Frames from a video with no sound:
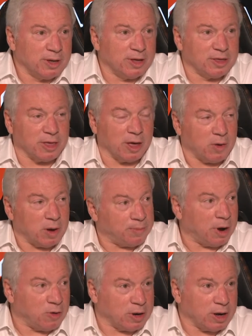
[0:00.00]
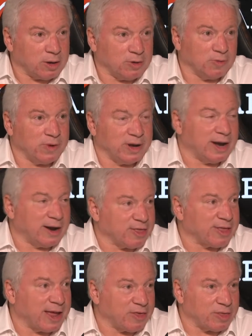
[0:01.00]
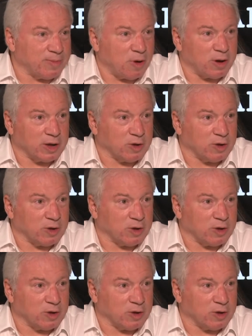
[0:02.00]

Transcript: So a broker who really understands the market,